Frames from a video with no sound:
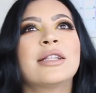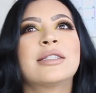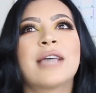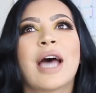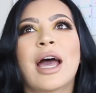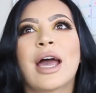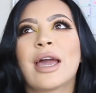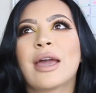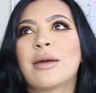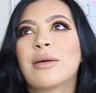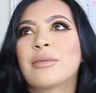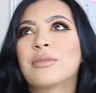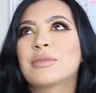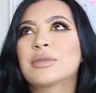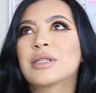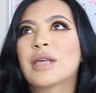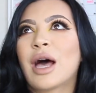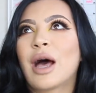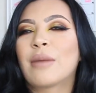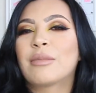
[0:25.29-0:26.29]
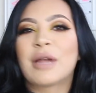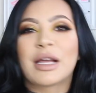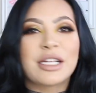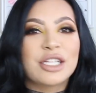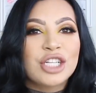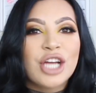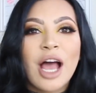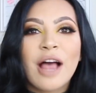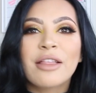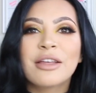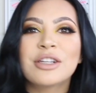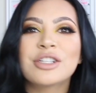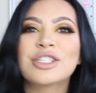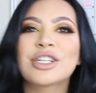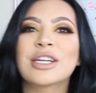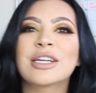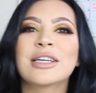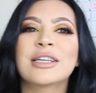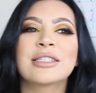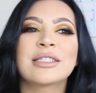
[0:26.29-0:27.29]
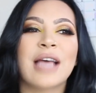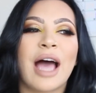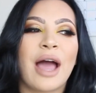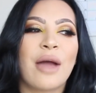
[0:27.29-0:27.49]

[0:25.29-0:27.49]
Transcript: times, um, like challenges.